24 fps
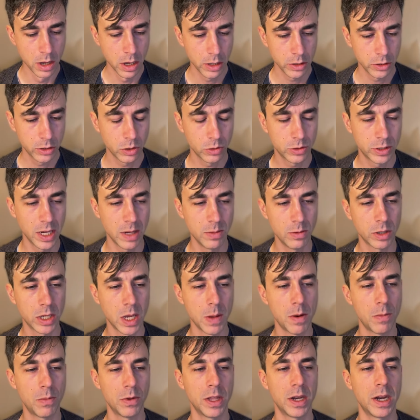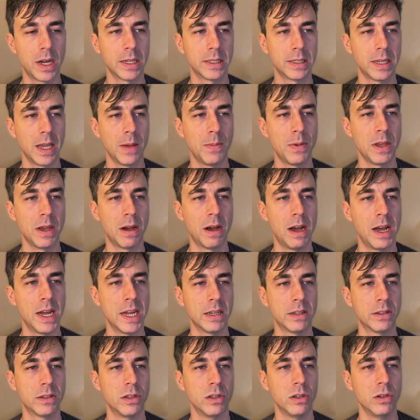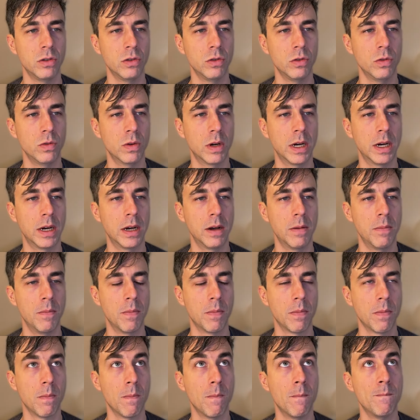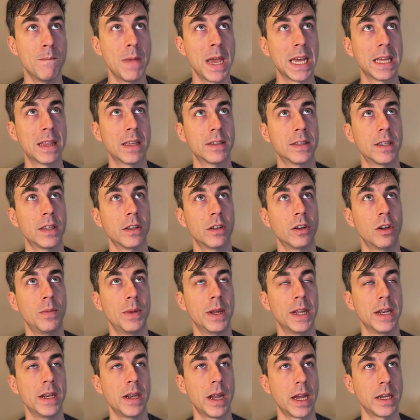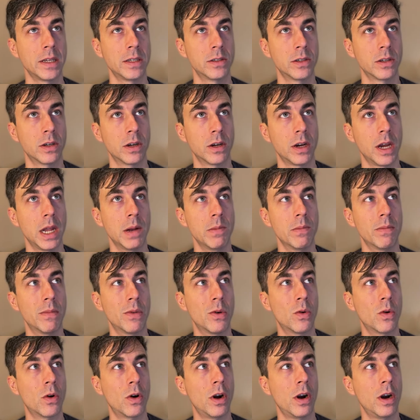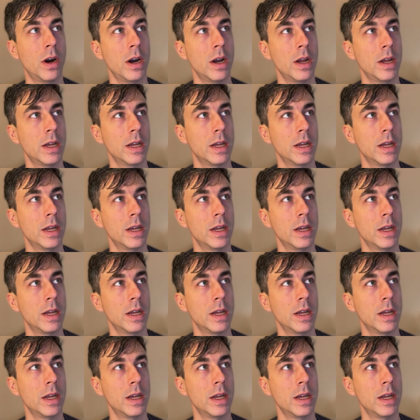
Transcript: So Samuel came up with a nice API to make this a little bit nicer and more